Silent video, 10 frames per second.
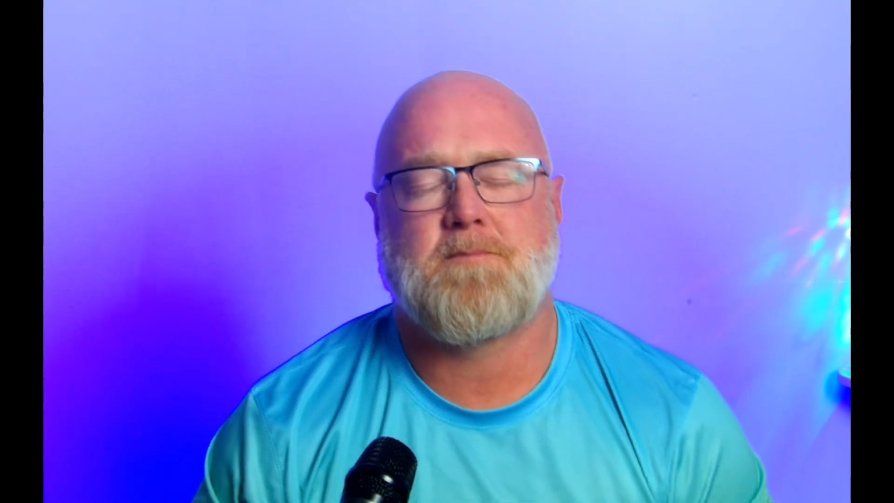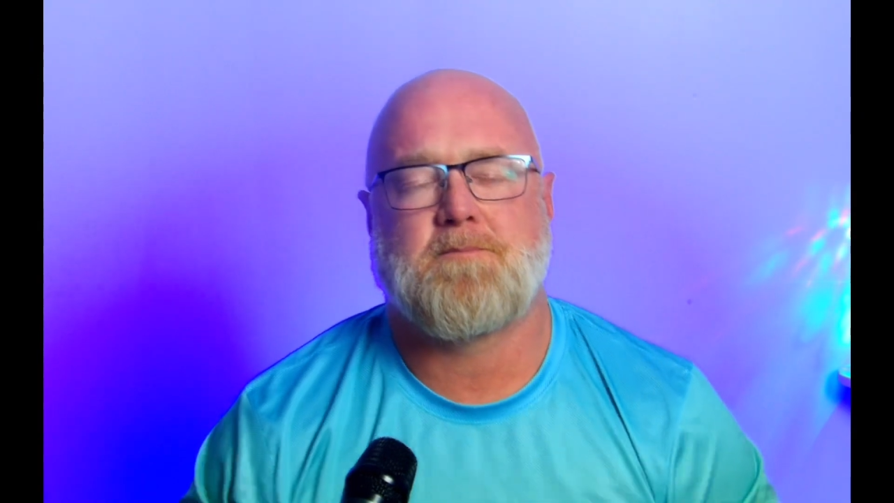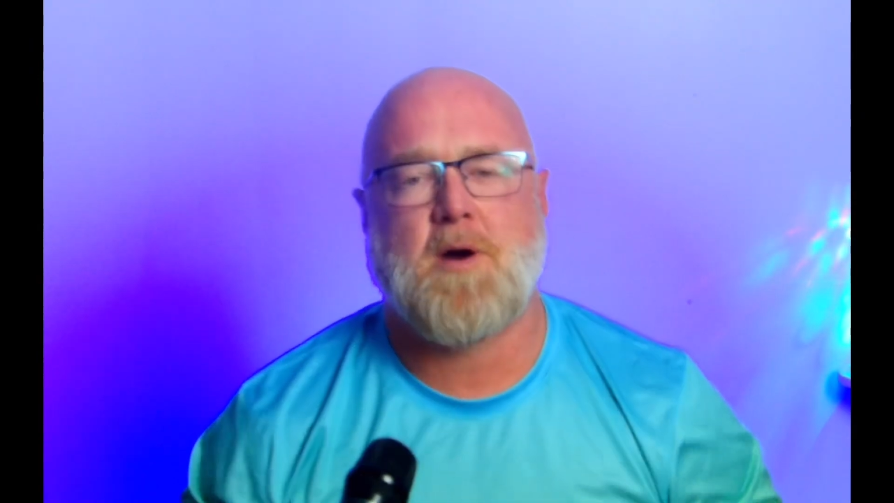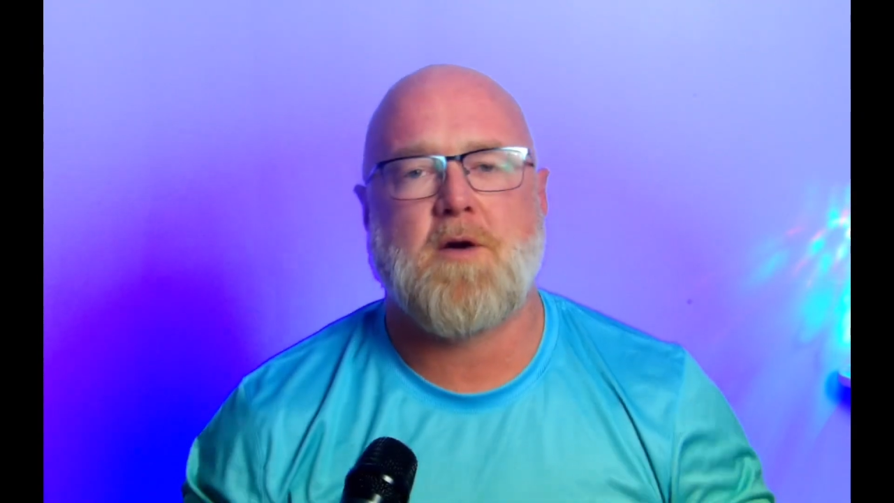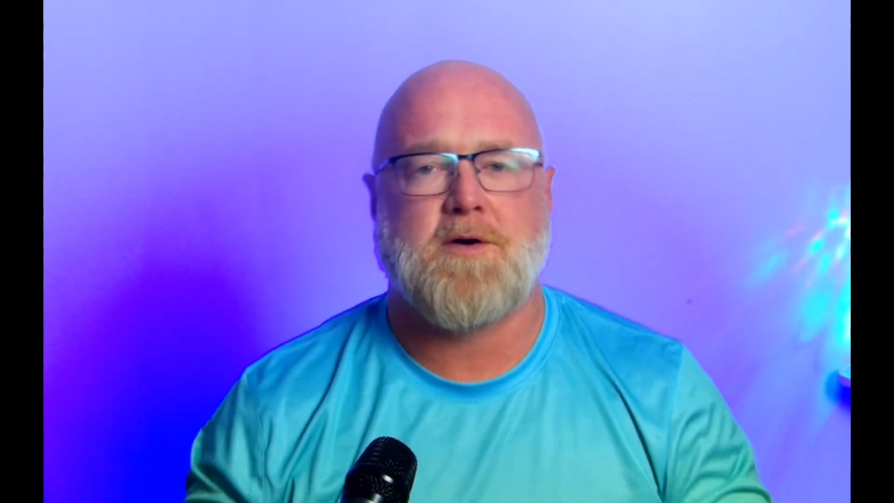
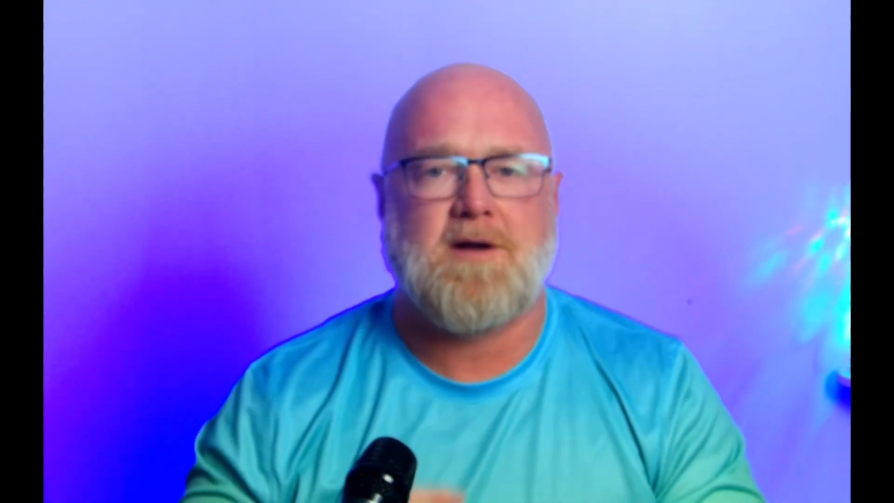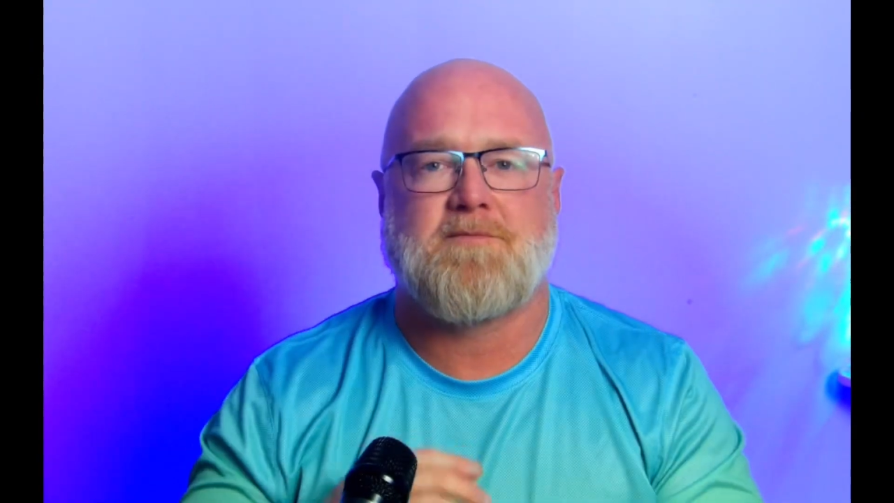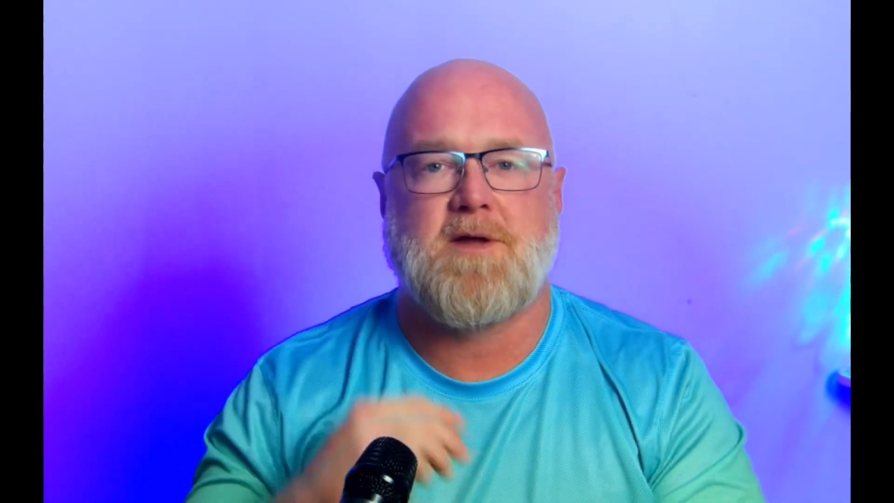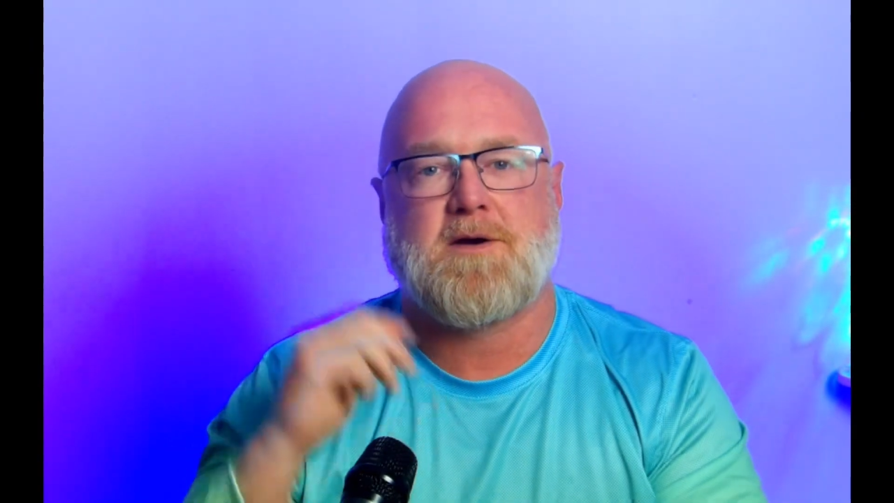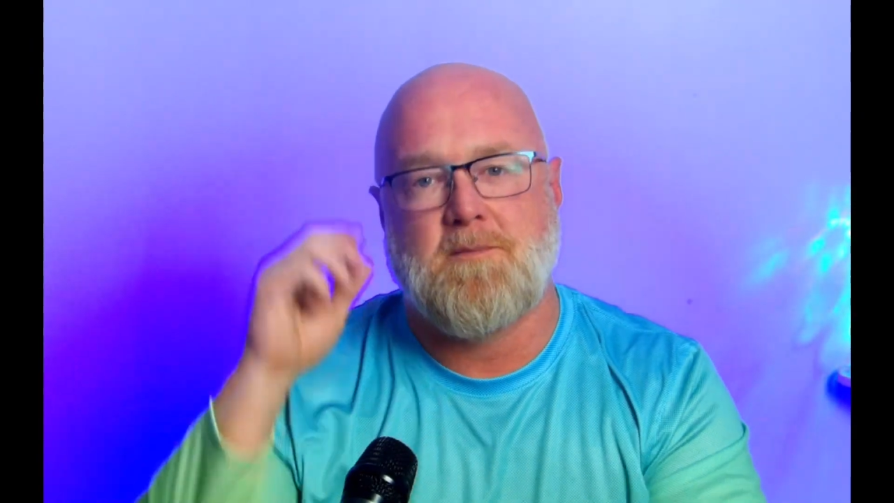part of
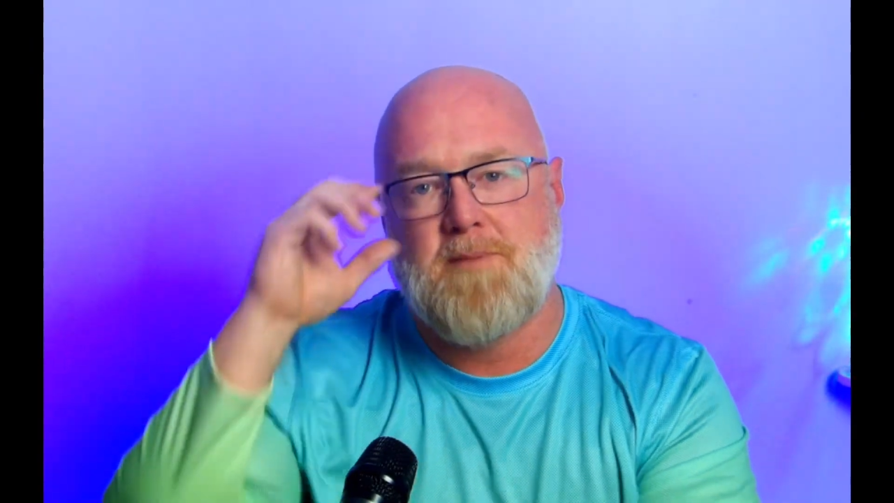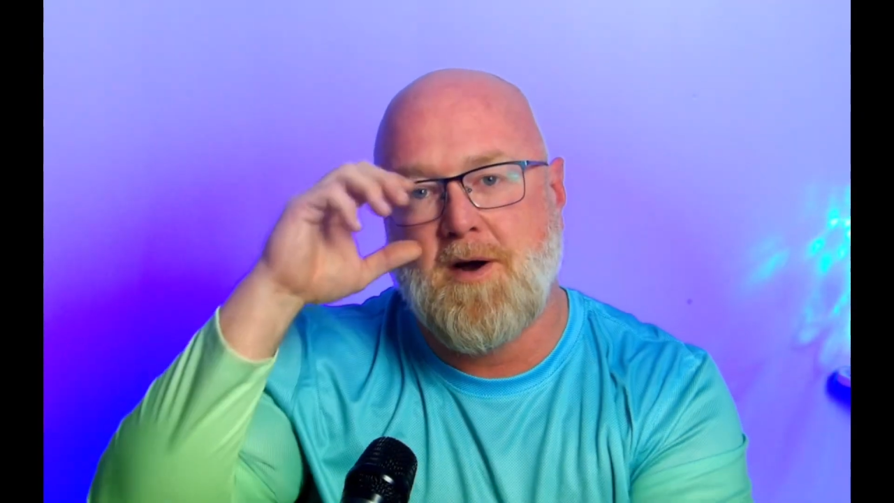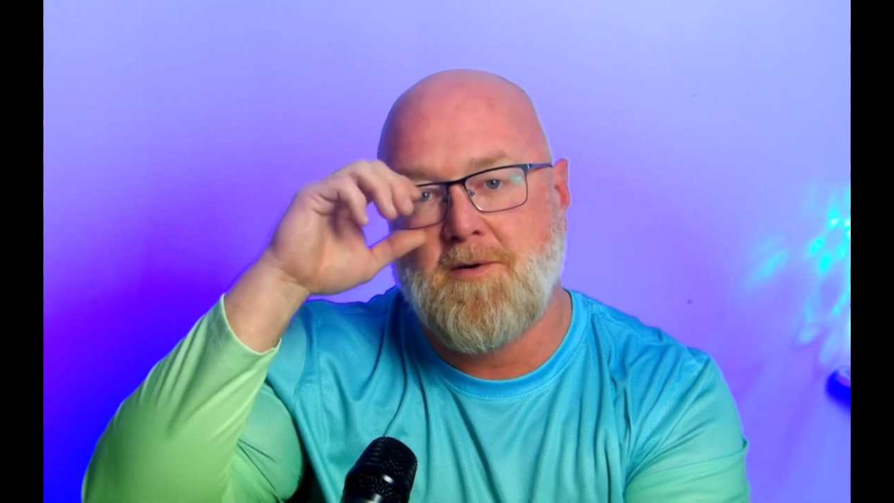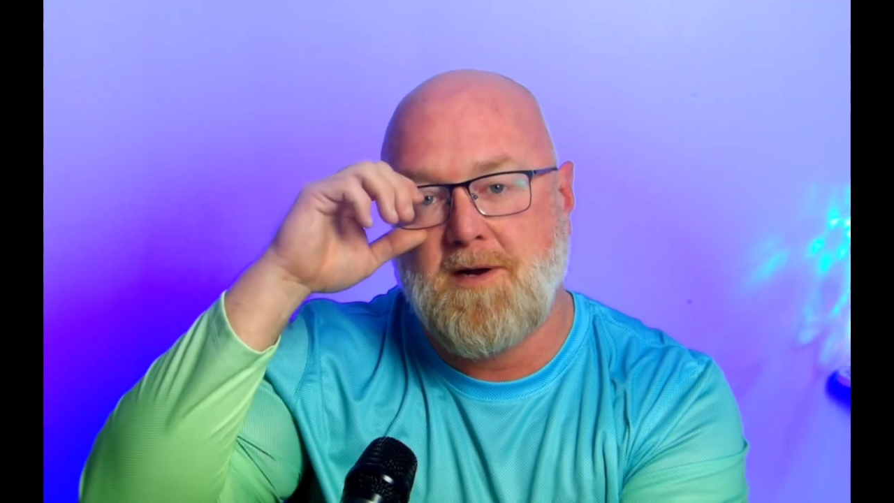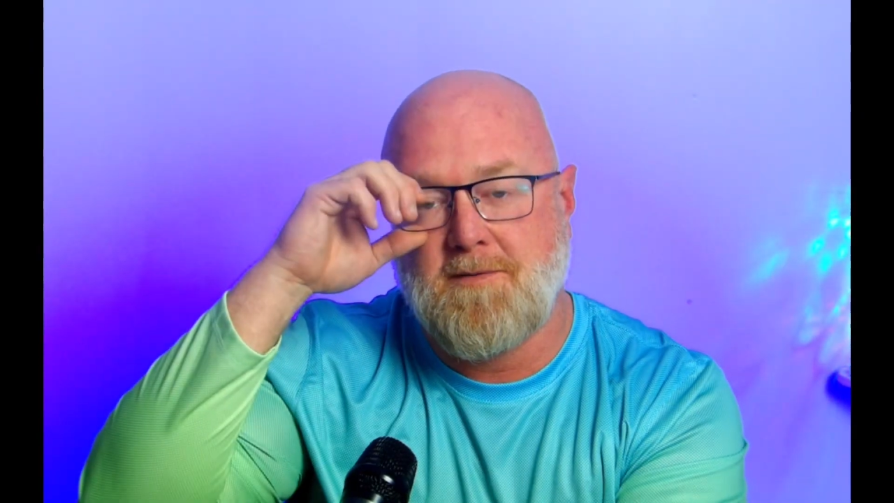the component